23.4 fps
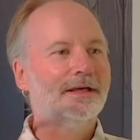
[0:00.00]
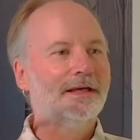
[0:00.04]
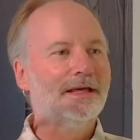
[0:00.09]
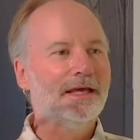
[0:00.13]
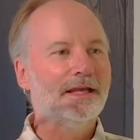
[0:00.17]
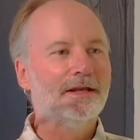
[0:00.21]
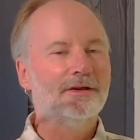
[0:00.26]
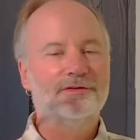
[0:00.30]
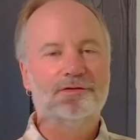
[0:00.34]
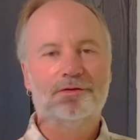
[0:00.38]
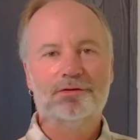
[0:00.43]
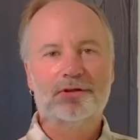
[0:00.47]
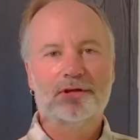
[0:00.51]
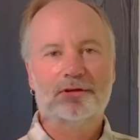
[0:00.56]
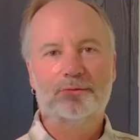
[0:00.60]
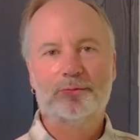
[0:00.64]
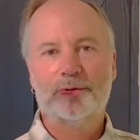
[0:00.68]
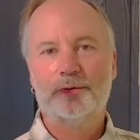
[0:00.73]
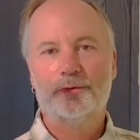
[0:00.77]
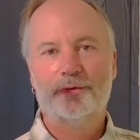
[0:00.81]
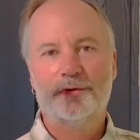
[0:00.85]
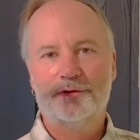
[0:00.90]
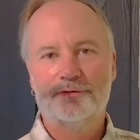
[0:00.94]
And it turned out to
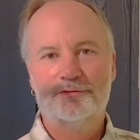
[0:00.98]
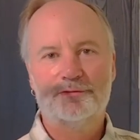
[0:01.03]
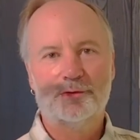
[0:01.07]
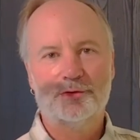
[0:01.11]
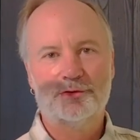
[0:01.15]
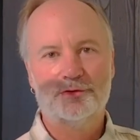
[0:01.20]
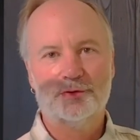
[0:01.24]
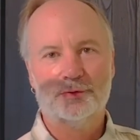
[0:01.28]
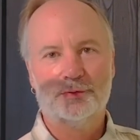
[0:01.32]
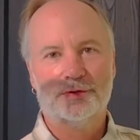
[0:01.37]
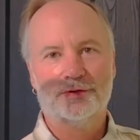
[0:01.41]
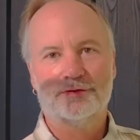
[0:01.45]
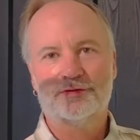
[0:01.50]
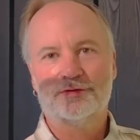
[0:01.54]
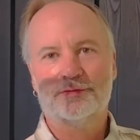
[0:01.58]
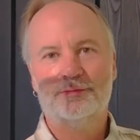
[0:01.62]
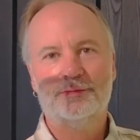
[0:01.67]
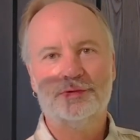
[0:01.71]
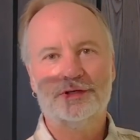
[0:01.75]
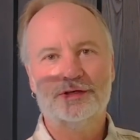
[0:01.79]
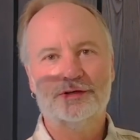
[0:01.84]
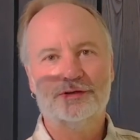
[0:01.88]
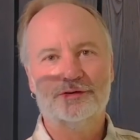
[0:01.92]
be really fortuitous,
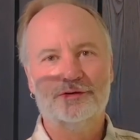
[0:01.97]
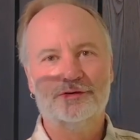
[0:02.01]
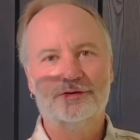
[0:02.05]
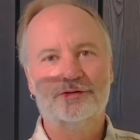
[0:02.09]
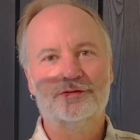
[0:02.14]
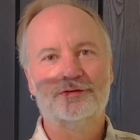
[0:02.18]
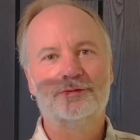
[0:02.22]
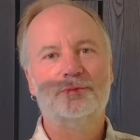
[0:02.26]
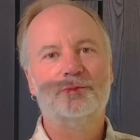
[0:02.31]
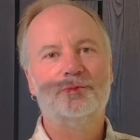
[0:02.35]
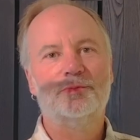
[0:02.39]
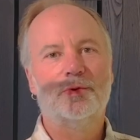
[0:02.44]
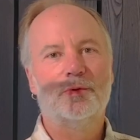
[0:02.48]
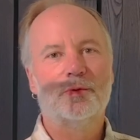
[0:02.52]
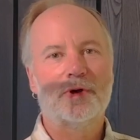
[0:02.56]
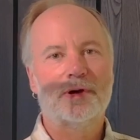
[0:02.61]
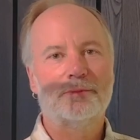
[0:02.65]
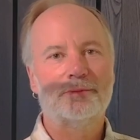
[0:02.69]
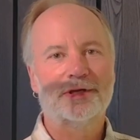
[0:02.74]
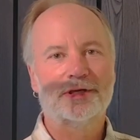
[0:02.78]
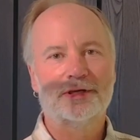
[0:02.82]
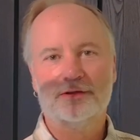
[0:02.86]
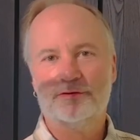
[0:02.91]
because
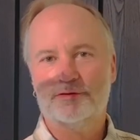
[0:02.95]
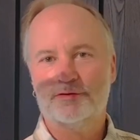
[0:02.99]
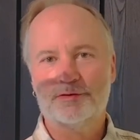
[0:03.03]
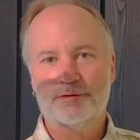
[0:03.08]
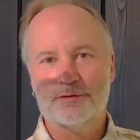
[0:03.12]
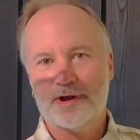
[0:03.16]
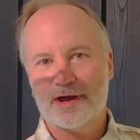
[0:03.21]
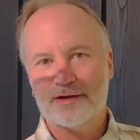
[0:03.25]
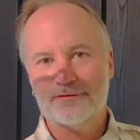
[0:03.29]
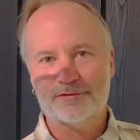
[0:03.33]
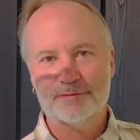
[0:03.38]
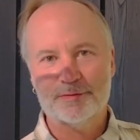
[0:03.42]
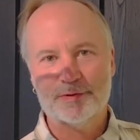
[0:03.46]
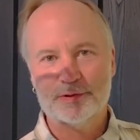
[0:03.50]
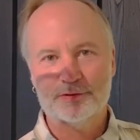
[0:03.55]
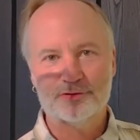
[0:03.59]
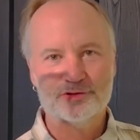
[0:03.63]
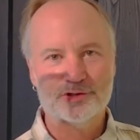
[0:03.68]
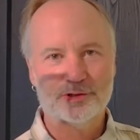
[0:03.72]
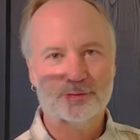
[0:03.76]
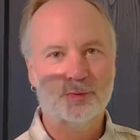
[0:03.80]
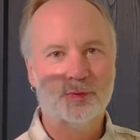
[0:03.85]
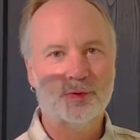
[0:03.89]
Pewabic is derived from the
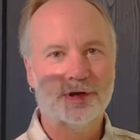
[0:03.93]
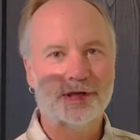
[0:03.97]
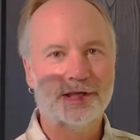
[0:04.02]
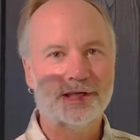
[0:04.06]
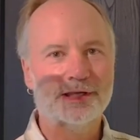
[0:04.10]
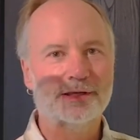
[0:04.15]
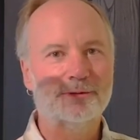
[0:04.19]
Ojibwe.